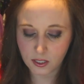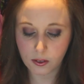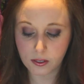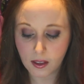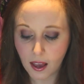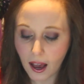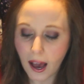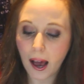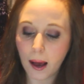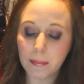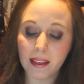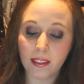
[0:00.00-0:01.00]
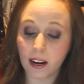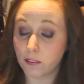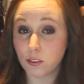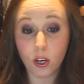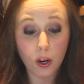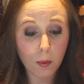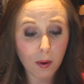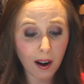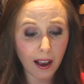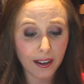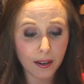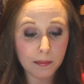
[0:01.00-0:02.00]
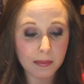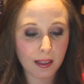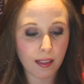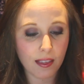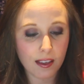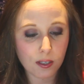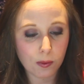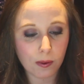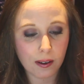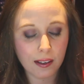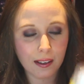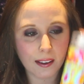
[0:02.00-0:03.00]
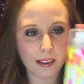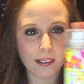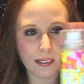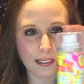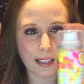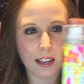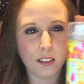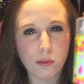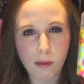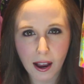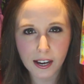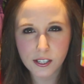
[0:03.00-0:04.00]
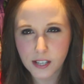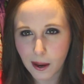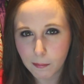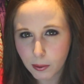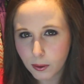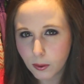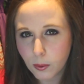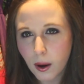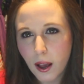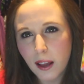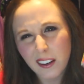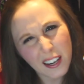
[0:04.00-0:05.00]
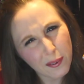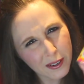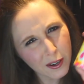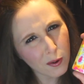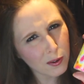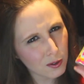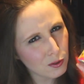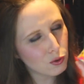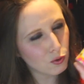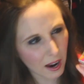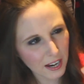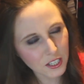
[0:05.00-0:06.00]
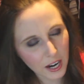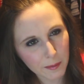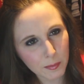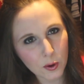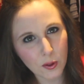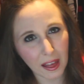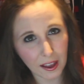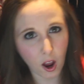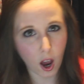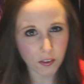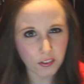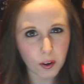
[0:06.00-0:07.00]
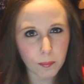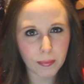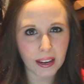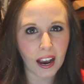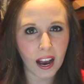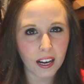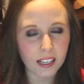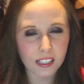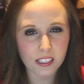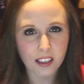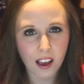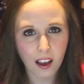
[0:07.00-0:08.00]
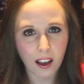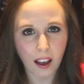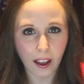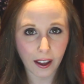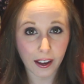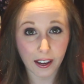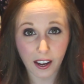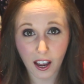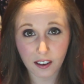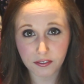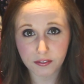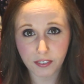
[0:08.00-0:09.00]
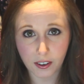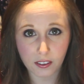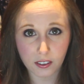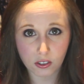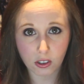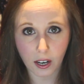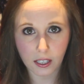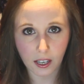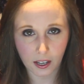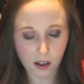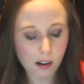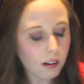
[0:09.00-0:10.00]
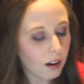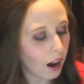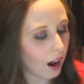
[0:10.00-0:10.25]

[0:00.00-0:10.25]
of those. And then I have 2 more items. This one is a dry shampoo. Now, I don't use dry shampoo that often because I have fairly dry hair,